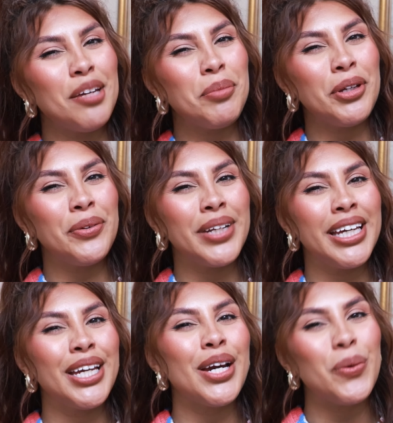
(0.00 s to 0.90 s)
Hey
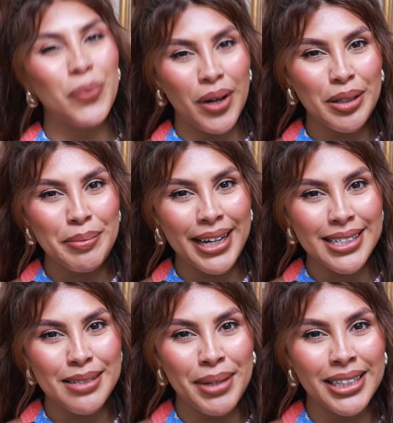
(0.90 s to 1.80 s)
beauty, welcome
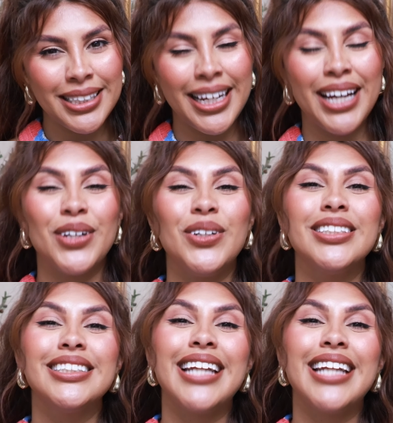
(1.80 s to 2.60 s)
back to my channel.